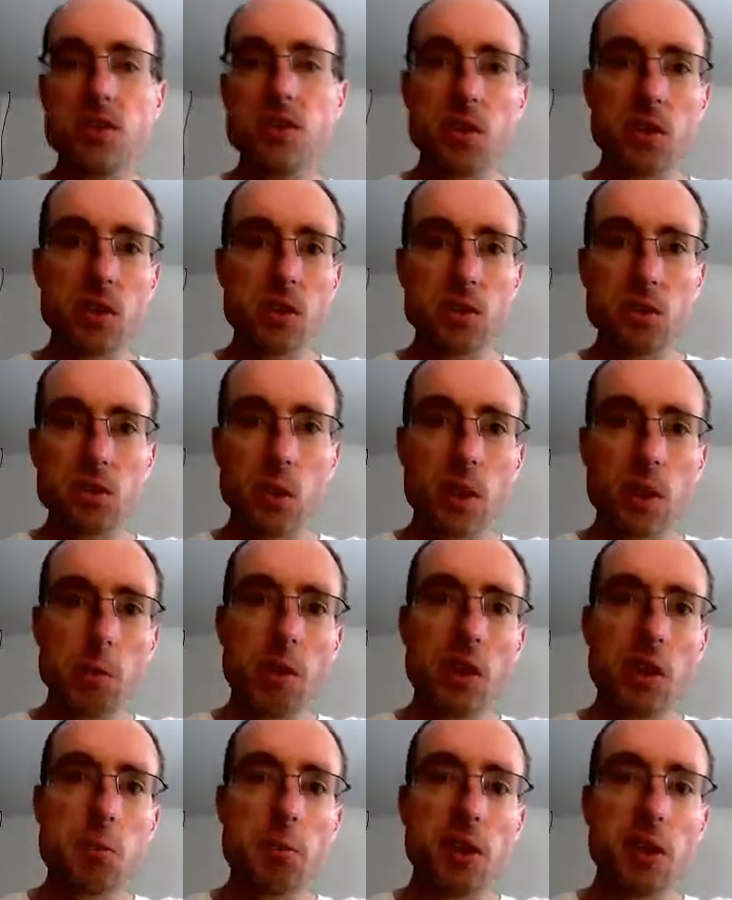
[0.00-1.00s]
there's going to be
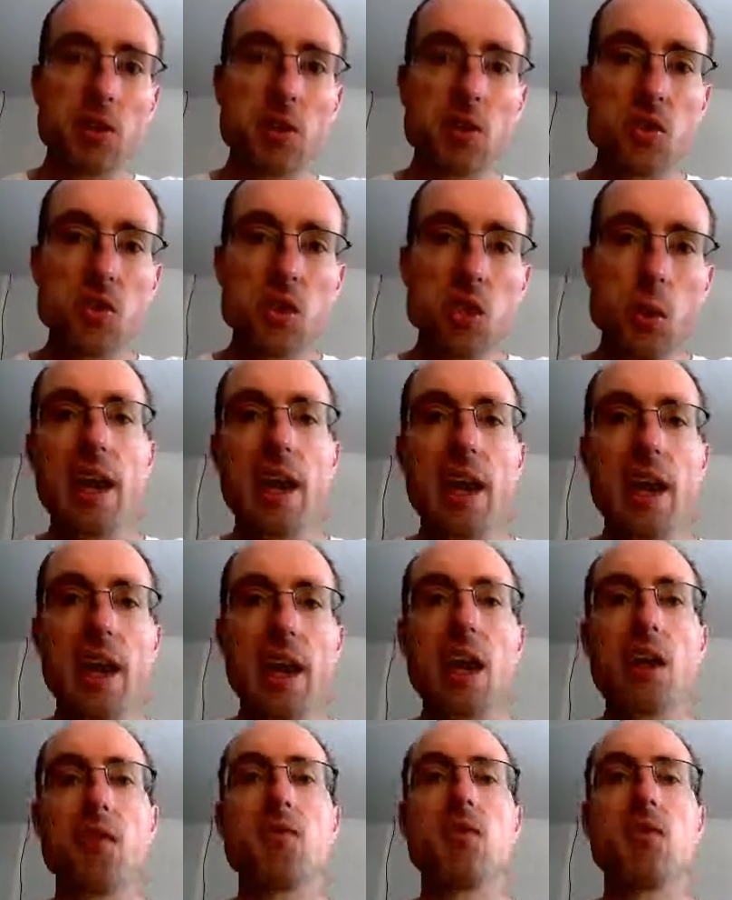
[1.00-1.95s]
as much as 2.5